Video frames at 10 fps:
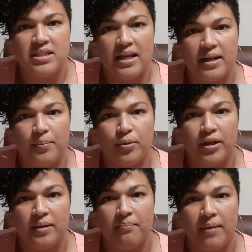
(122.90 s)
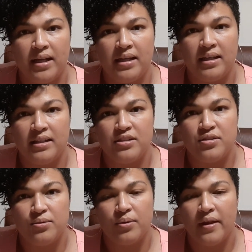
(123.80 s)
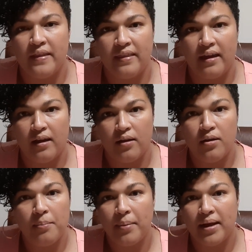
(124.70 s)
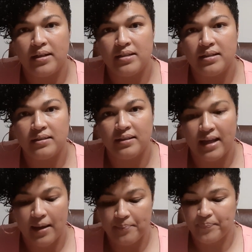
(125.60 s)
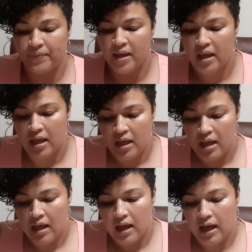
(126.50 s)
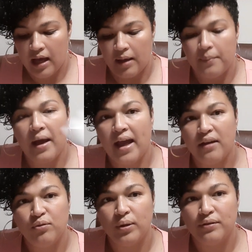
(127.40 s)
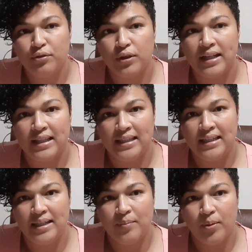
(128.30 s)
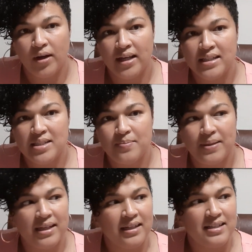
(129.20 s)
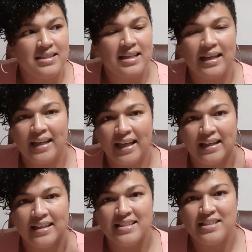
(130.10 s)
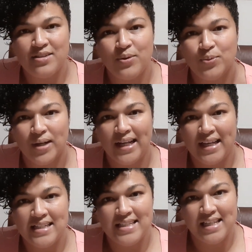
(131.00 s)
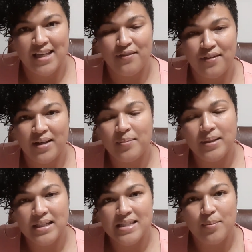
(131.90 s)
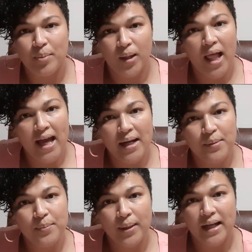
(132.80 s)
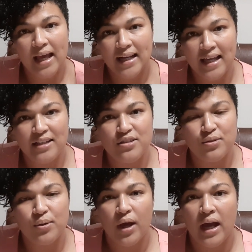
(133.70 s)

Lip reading: end up putting money into there. But yeah, I have one for cleaning products because, again, this is not really a sinking fund, but it's a bill item, but I like to